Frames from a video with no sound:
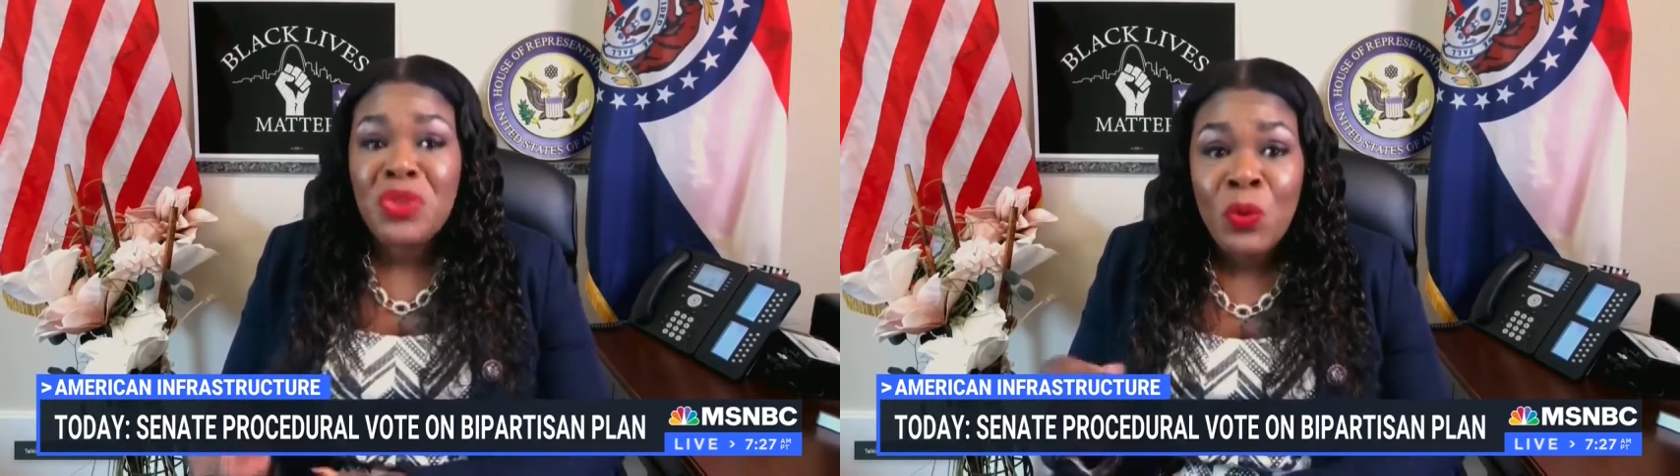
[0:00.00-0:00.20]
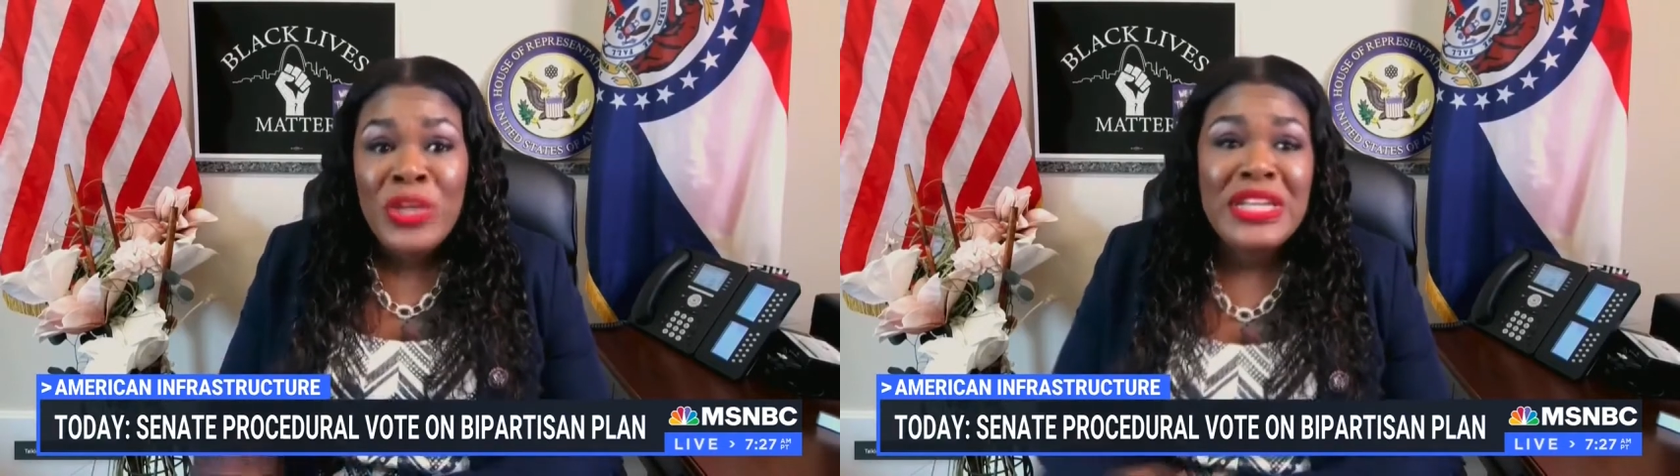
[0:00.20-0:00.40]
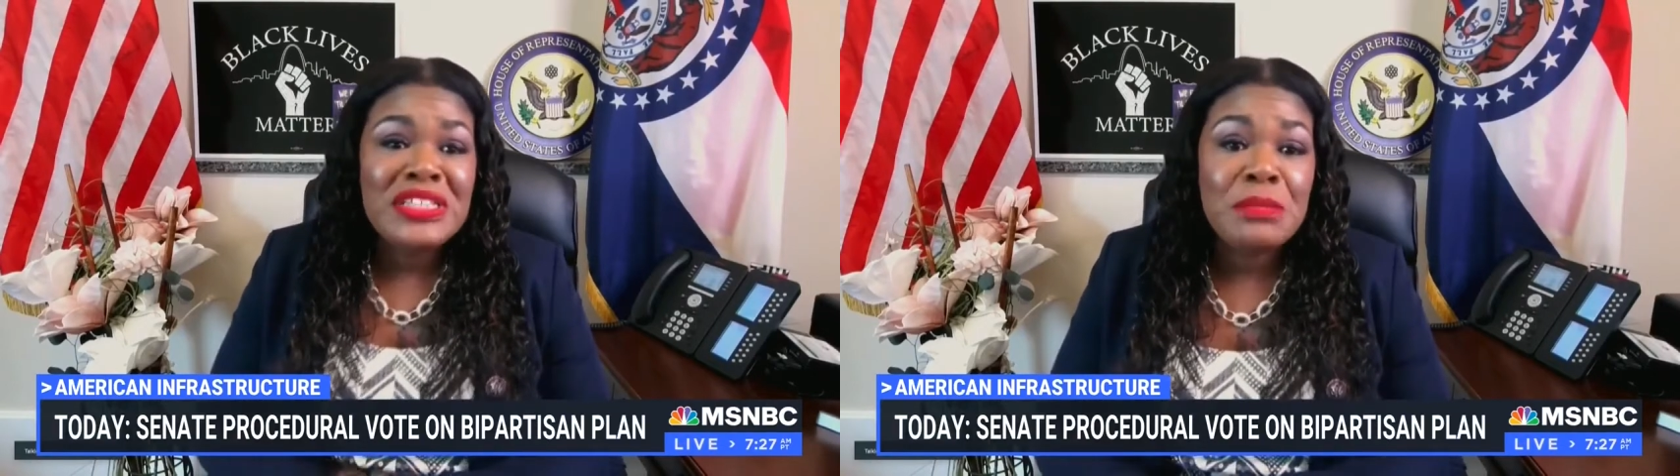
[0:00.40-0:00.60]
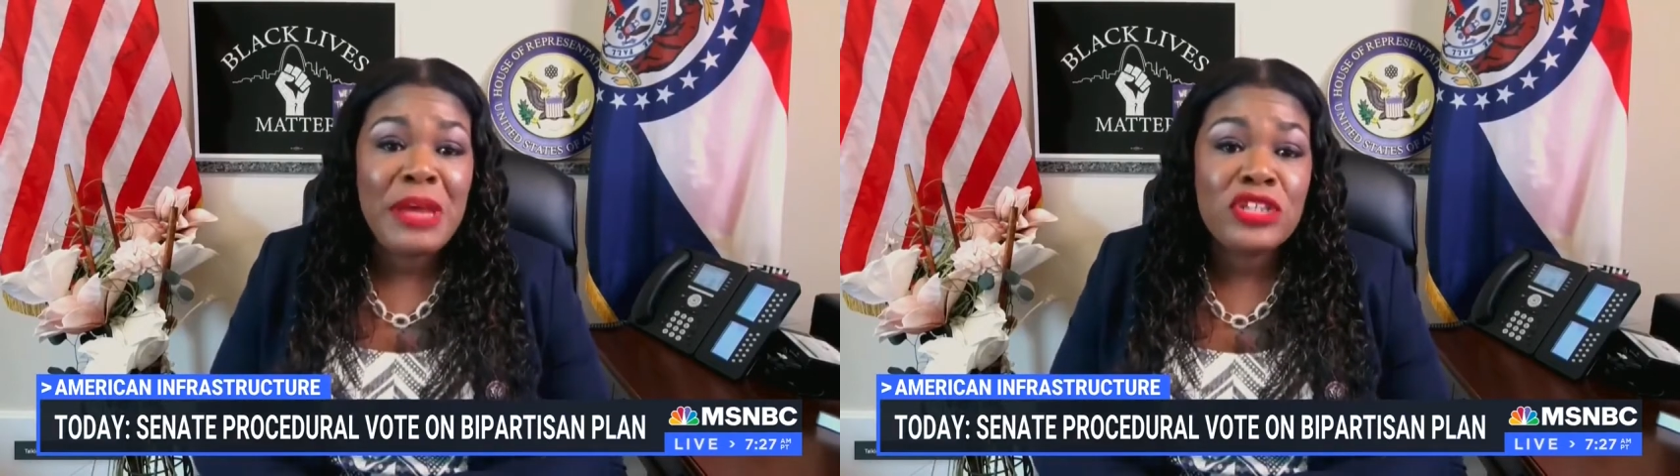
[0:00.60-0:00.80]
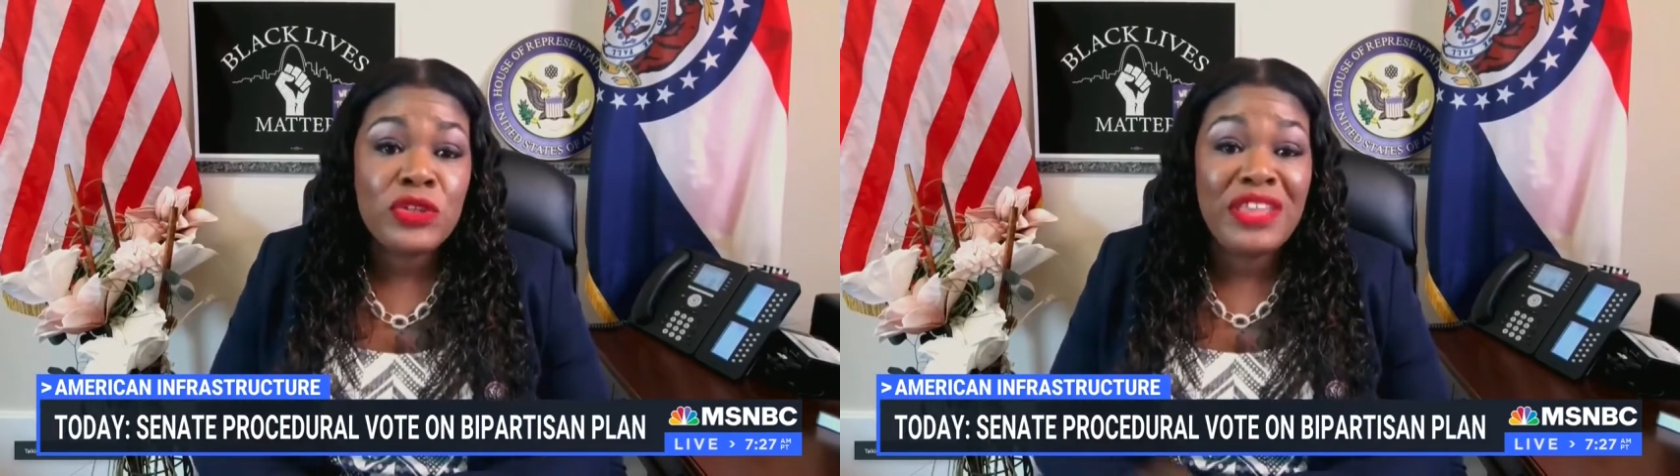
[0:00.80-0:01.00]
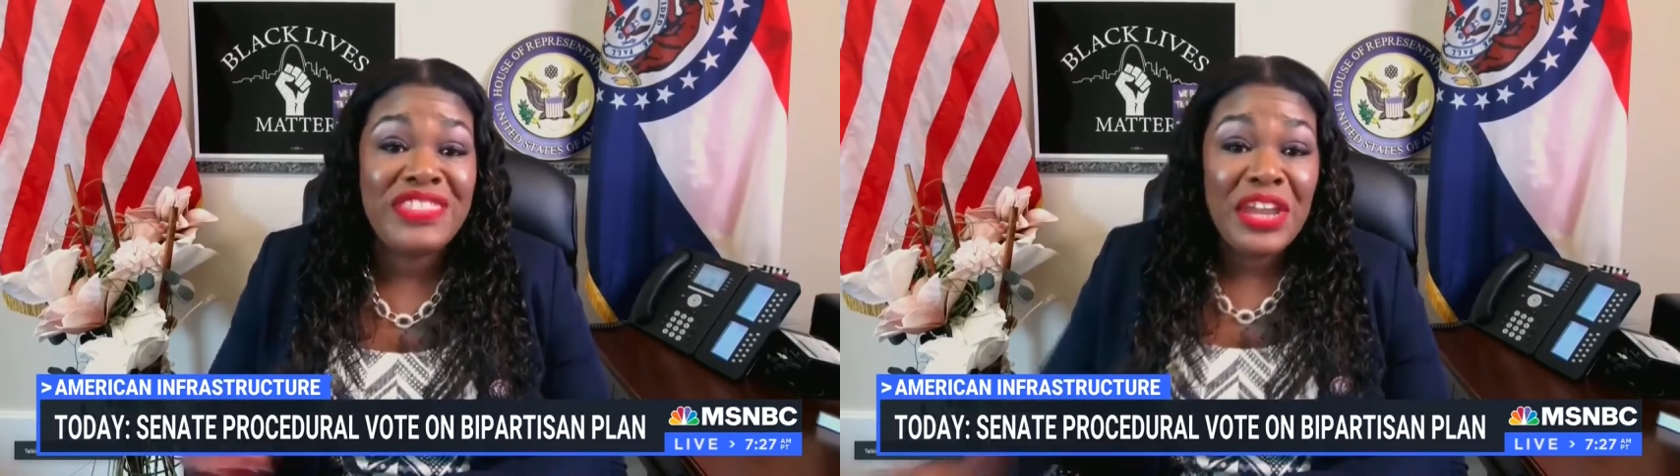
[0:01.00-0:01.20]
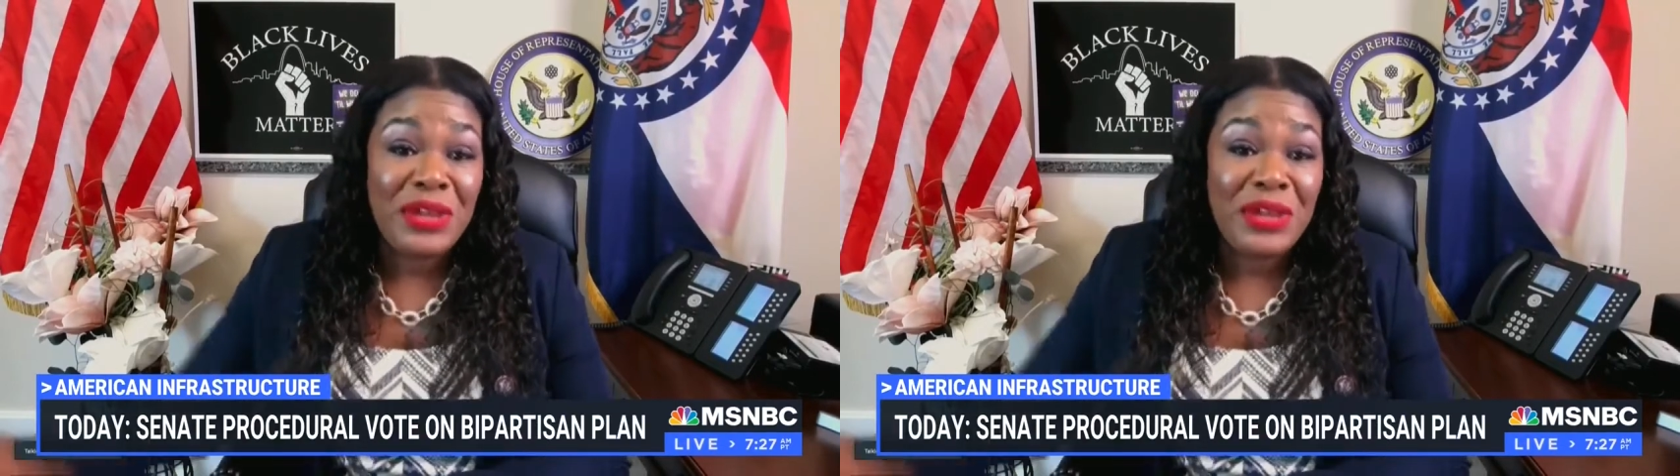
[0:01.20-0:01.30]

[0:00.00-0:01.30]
We need to make sure that they're